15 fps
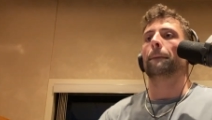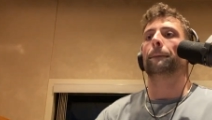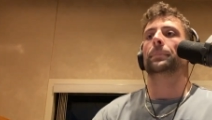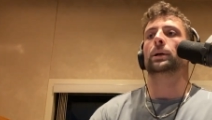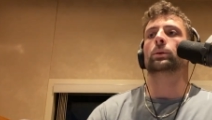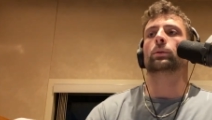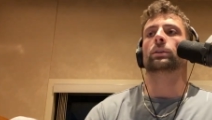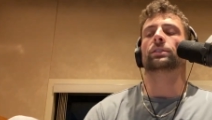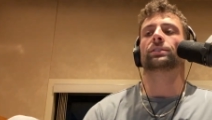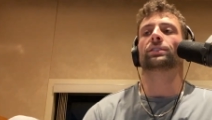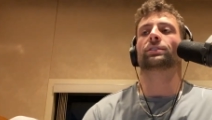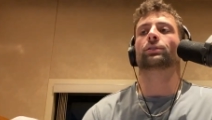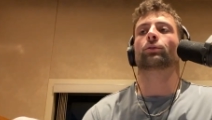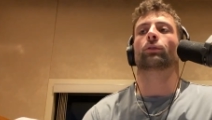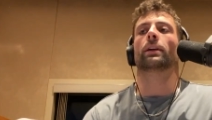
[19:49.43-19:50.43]
Boer
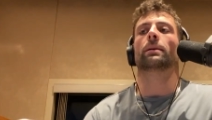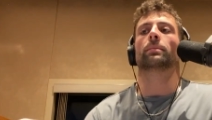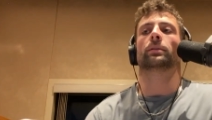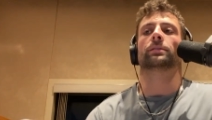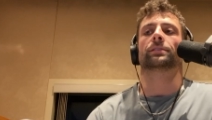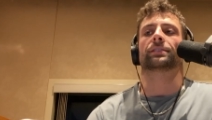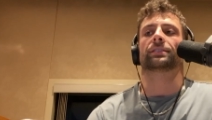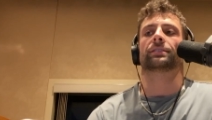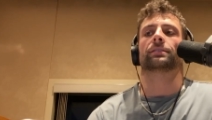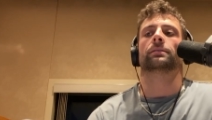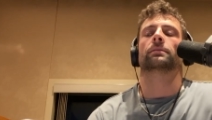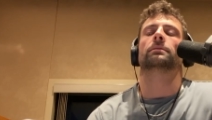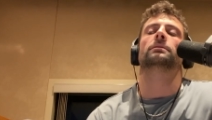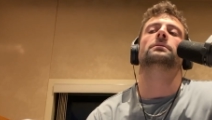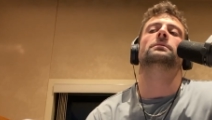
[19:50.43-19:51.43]
scribbles.
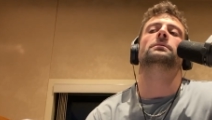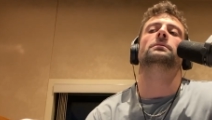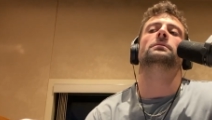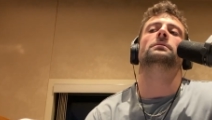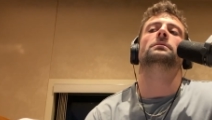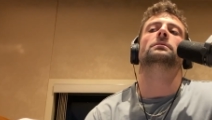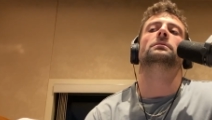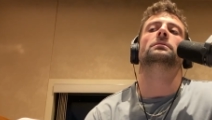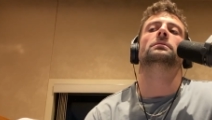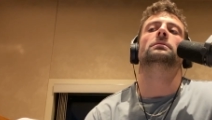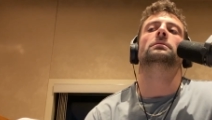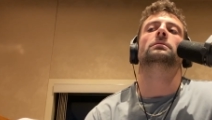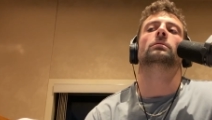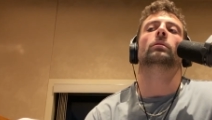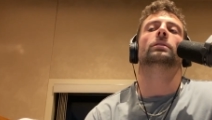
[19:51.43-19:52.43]

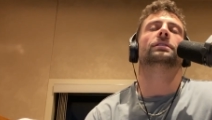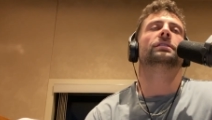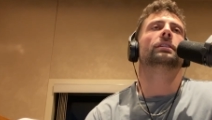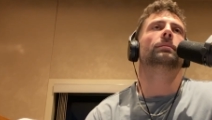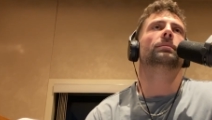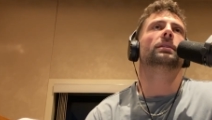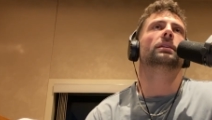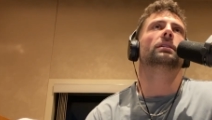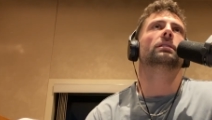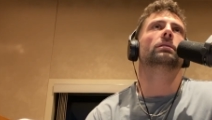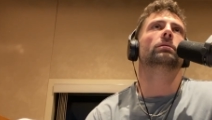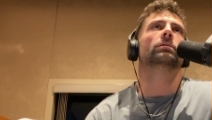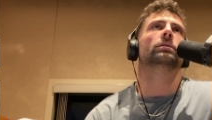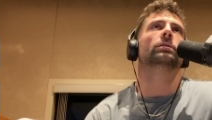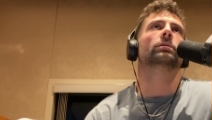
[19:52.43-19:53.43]
What's something
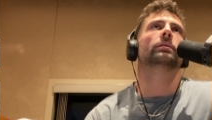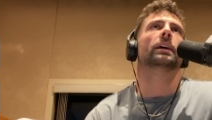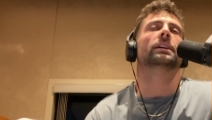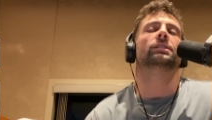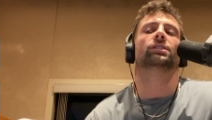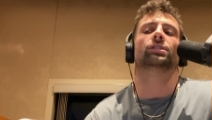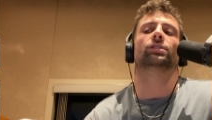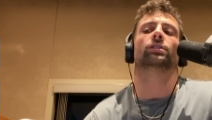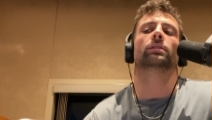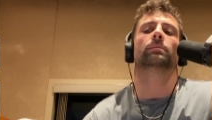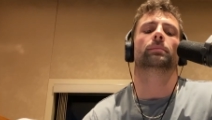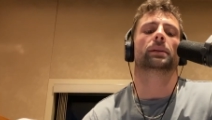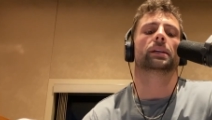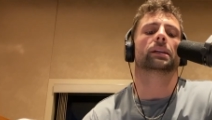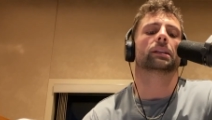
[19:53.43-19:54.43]
you do that
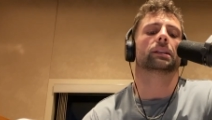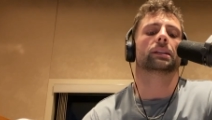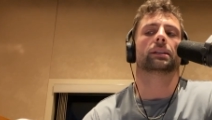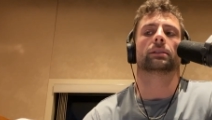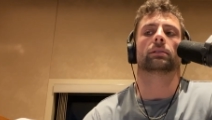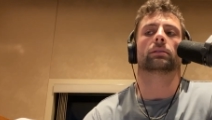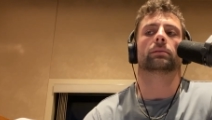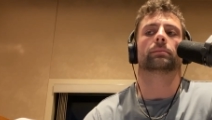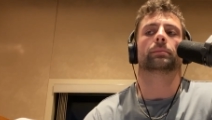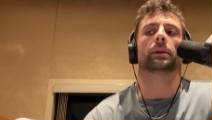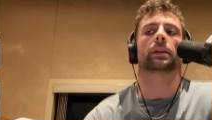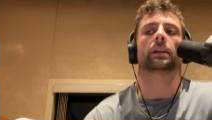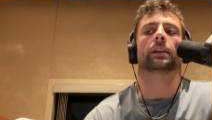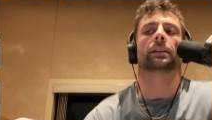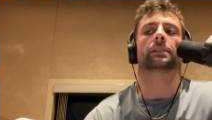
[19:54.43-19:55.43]
should be illegal,
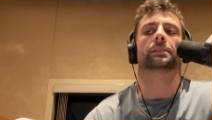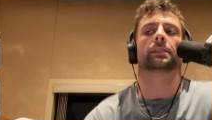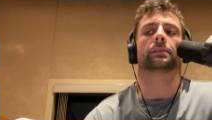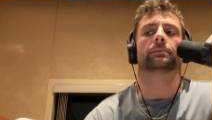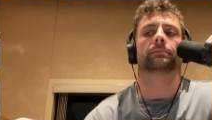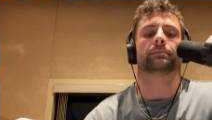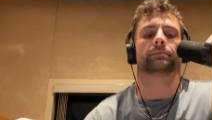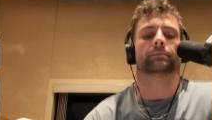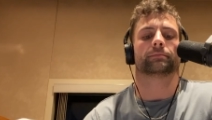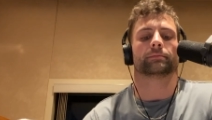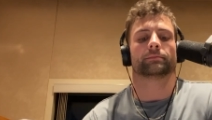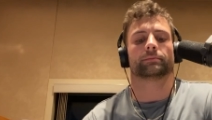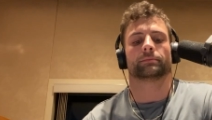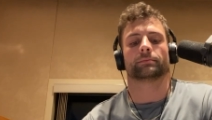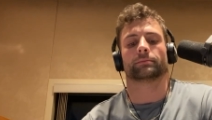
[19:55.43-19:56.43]
but it isn't?
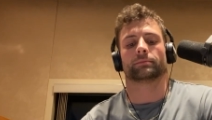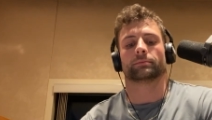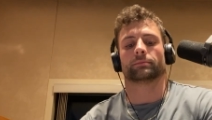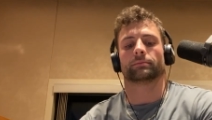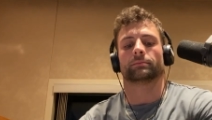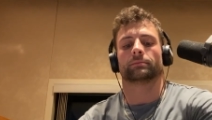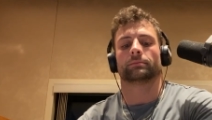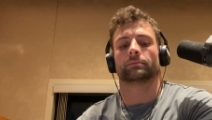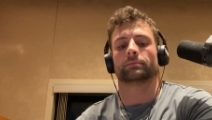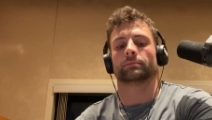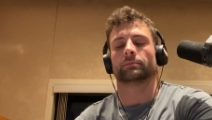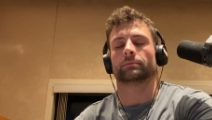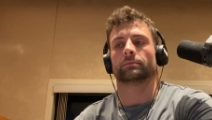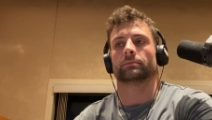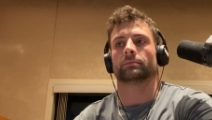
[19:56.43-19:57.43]

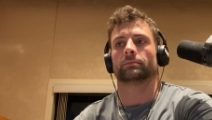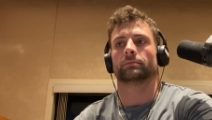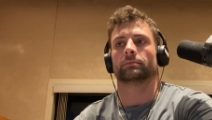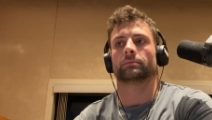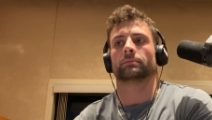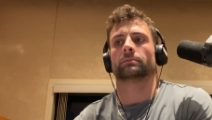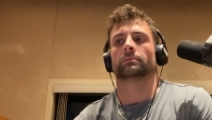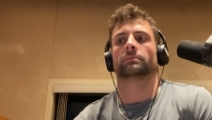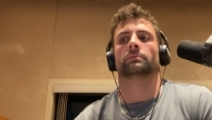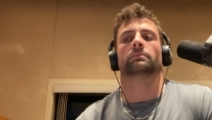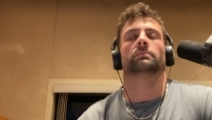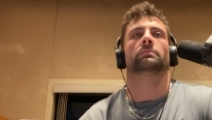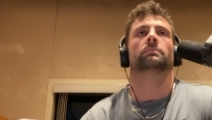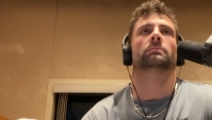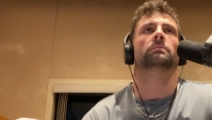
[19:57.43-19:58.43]
I never learned to
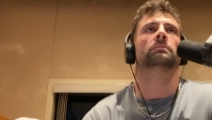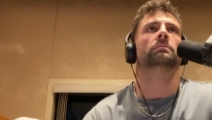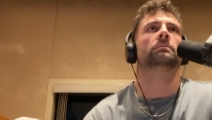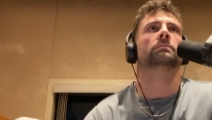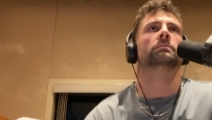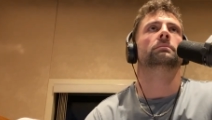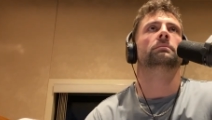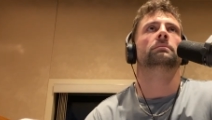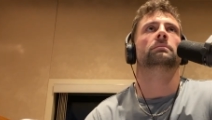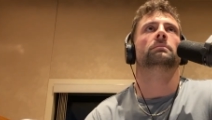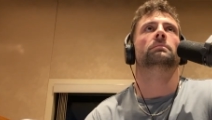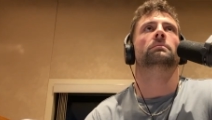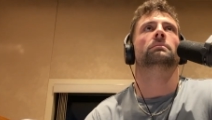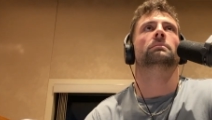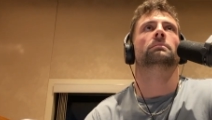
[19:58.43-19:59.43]
tie my shoes like an
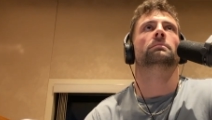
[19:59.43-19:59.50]
adult.